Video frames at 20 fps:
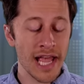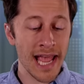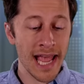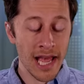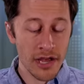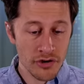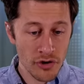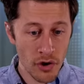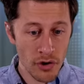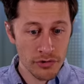
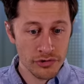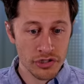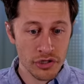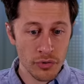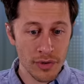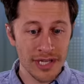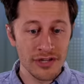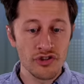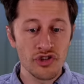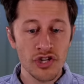And
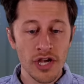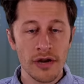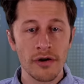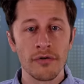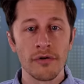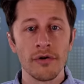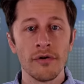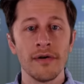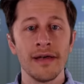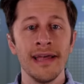also, in
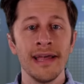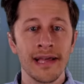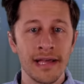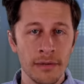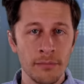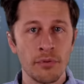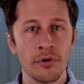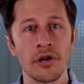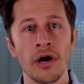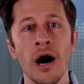general, it
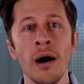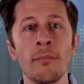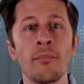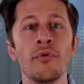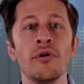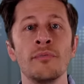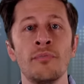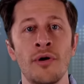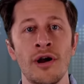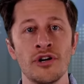can put
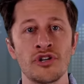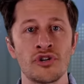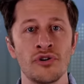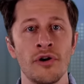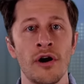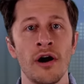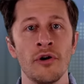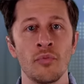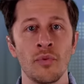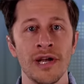upward
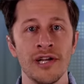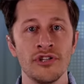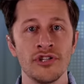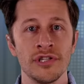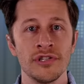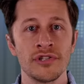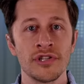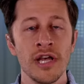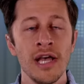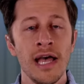pressure on
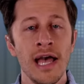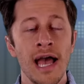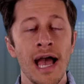wages